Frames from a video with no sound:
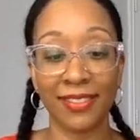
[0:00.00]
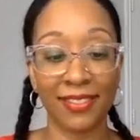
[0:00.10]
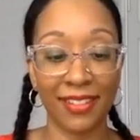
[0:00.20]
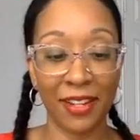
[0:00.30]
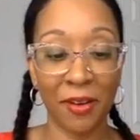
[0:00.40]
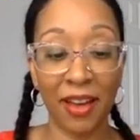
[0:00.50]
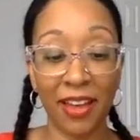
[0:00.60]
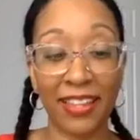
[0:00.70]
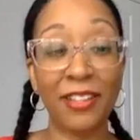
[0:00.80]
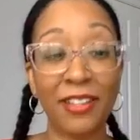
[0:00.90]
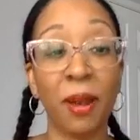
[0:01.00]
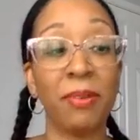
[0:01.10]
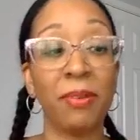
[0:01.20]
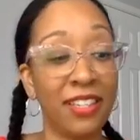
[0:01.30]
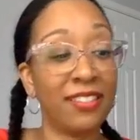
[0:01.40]
you know, he's
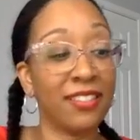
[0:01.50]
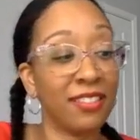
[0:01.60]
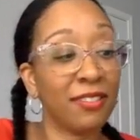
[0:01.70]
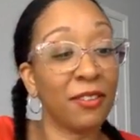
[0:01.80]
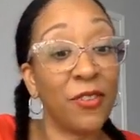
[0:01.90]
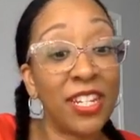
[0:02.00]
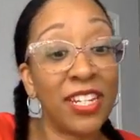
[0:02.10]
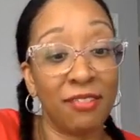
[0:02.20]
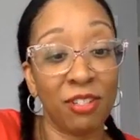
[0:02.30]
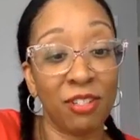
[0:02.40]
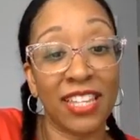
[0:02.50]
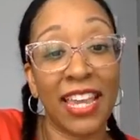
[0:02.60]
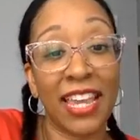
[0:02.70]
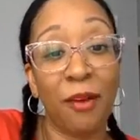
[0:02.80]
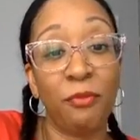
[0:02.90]
defeated. It was just
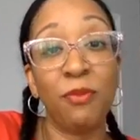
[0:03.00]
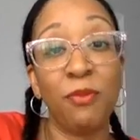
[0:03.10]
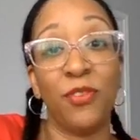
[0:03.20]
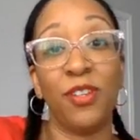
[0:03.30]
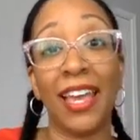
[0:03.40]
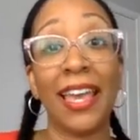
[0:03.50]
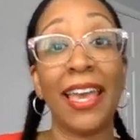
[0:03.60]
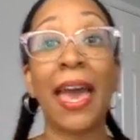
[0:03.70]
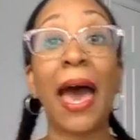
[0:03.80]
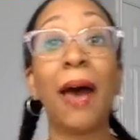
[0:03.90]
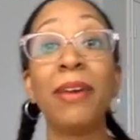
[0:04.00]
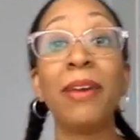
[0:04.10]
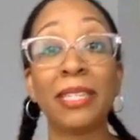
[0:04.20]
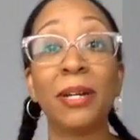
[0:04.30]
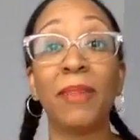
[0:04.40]
like how we would feel. Like, I
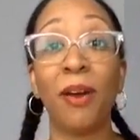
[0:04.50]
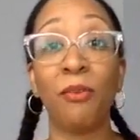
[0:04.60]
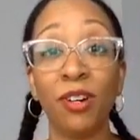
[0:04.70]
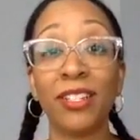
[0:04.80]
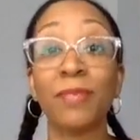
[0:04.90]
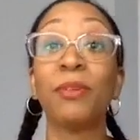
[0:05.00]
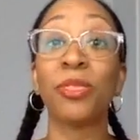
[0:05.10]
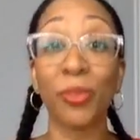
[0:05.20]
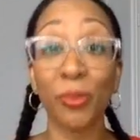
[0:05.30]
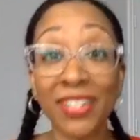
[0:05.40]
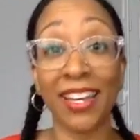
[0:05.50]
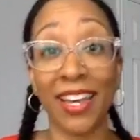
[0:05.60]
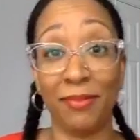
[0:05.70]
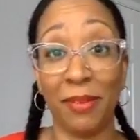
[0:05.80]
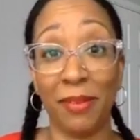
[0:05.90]
messed up, not once, but 3
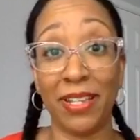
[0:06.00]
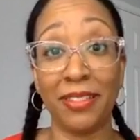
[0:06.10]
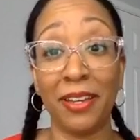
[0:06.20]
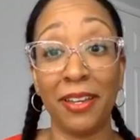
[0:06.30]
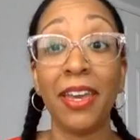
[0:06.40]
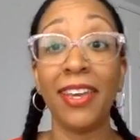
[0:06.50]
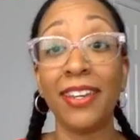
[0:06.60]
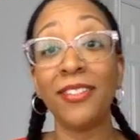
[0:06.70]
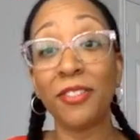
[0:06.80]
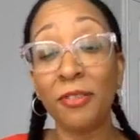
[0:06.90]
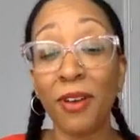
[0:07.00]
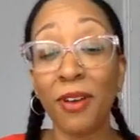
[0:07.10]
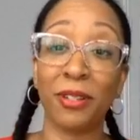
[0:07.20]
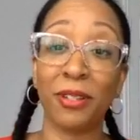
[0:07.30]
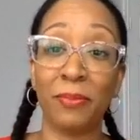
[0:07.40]
times I messed up. And Jesus knew I
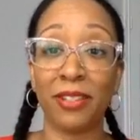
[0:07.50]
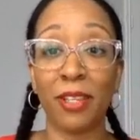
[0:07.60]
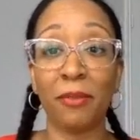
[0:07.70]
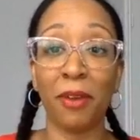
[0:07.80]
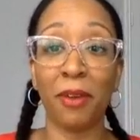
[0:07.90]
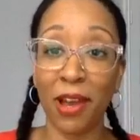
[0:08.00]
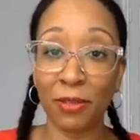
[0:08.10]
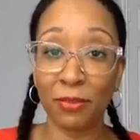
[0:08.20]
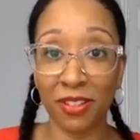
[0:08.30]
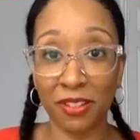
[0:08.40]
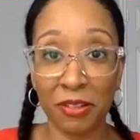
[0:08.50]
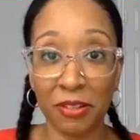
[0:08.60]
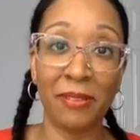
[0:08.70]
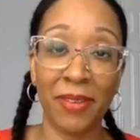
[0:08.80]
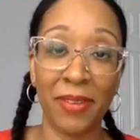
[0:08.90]
was going to mess up. So I might as well just go
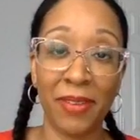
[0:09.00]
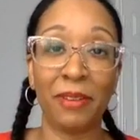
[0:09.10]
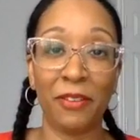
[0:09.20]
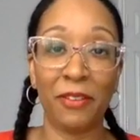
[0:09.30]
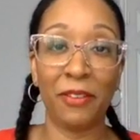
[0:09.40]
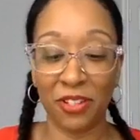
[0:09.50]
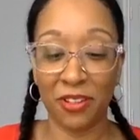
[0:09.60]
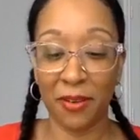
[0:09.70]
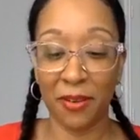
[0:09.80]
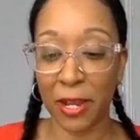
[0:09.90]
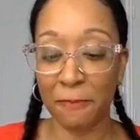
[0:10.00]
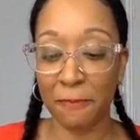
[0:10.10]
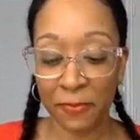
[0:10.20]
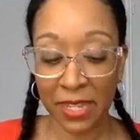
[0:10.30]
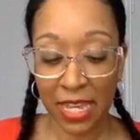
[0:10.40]
on back to my fishing job, right?
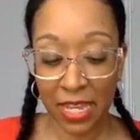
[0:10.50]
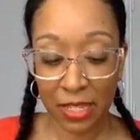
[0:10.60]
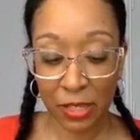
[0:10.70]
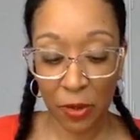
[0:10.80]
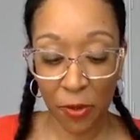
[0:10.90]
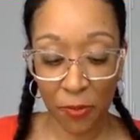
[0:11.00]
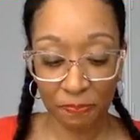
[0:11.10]
So